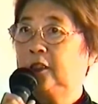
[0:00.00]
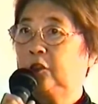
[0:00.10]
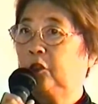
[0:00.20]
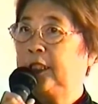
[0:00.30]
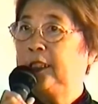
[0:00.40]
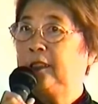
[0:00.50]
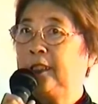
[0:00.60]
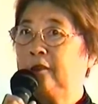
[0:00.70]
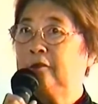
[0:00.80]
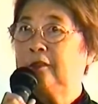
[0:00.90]
so he
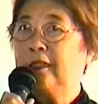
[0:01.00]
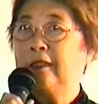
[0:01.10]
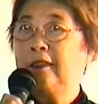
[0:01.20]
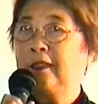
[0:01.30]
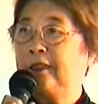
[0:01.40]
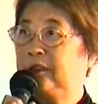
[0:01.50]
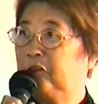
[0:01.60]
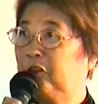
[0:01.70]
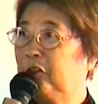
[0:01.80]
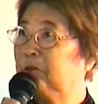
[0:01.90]
didn't
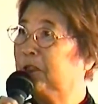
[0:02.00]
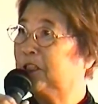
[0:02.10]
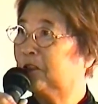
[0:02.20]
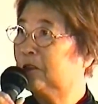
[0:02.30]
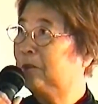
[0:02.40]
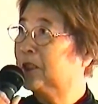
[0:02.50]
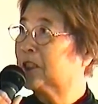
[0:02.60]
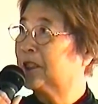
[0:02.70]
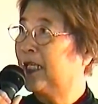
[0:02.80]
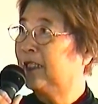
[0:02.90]
develop his own
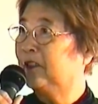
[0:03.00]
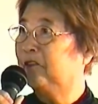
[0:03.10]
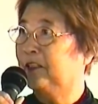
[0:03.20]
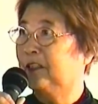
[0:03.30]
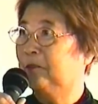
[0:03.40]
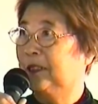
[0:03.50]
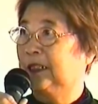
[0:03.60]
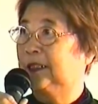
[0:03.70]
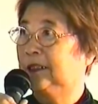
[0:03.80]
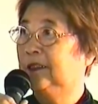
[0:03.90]
personality very
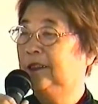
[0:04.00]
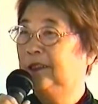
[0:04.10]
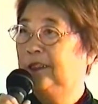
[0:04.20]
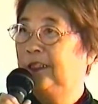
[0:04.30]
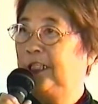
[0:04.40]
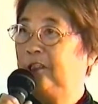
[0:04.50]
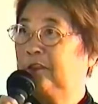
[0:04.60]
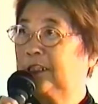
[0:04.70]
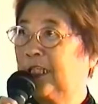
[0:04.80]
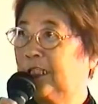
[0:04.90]
much. He
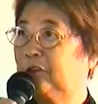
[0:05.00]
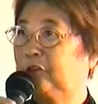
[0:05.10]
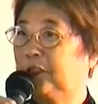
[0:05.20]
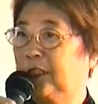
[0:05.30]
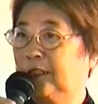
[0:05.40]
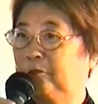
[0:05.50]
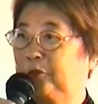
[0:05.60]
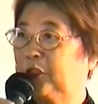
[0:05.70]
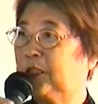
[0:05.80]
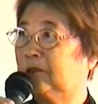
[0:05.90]
was kind of uh,
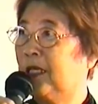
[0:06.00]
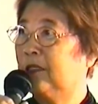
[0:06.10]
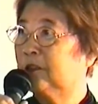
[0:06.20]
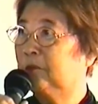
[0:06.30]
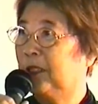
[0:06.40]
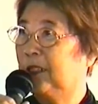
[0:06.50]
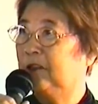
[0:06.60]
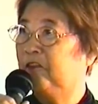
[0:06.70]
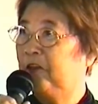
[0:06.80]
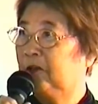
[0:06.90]
pushed around
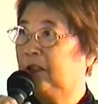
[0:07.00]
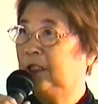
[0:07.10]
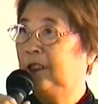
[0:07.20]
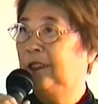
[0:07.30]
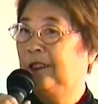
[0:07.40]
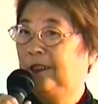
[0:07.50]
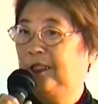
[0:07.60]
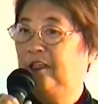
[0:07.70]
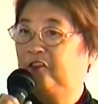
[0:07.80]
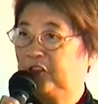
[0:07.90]
by very
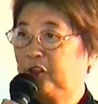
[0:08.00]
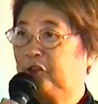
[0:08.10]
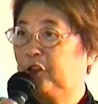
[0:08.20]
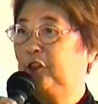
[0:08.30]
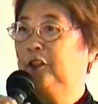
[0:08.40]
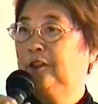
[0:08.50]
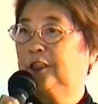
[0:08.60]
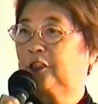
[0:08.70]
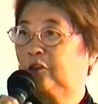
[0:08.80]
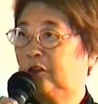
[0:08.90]

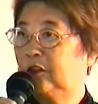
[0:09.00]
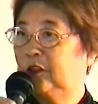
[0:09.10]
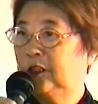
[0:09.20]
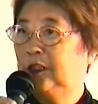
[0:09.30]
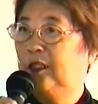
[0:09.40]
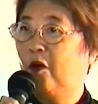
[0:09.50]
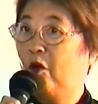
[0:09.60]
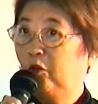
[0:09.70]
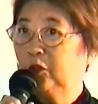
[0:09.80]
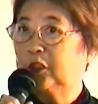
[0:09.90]
verbal, strong,
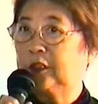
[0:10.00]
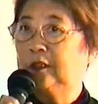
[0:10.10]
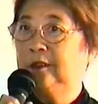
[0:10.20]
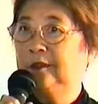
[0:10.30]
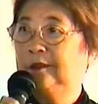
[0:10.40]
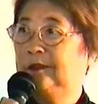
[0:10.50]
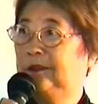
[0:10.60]
older